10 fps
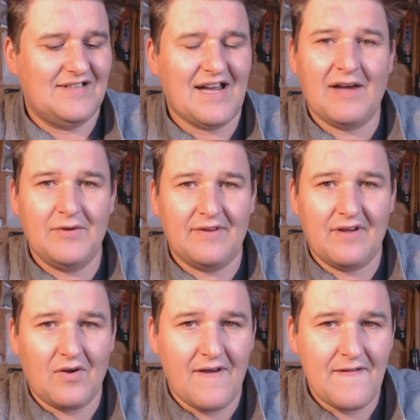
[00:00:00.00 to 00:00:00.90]
I would
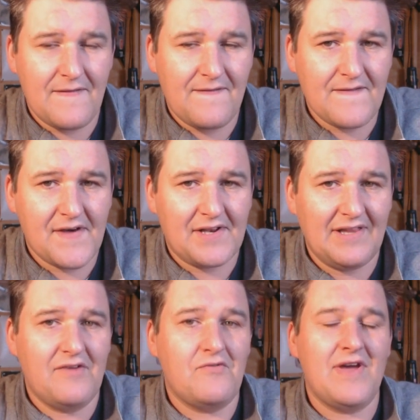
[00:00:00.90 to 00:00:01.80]

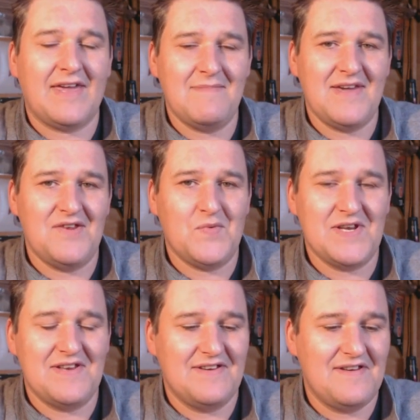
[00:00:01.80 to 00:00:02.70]
thoroughly recommend
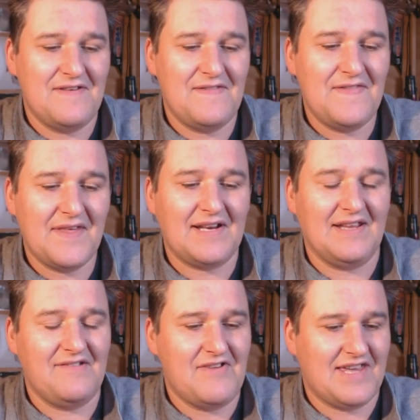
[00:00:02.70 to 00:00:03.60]
one.
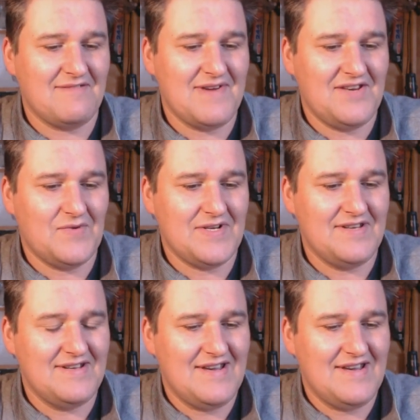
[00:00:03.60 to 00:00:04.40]
Thoroughly recommend one.